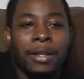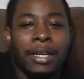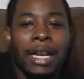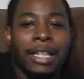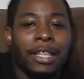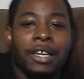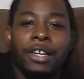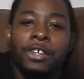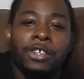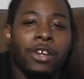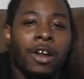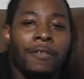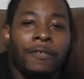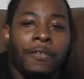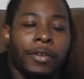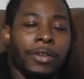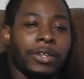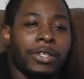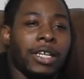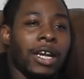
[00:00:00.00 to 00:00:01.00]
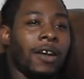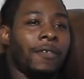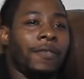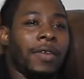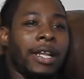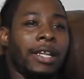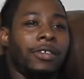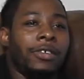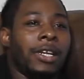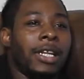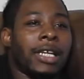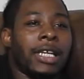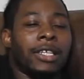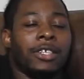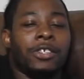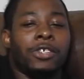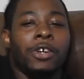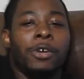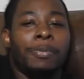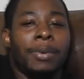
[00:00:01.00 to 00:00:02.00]
nothing to show for yourself, and you're looking
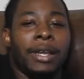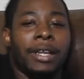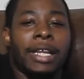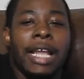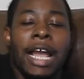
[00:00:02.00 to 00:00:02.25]
stupid.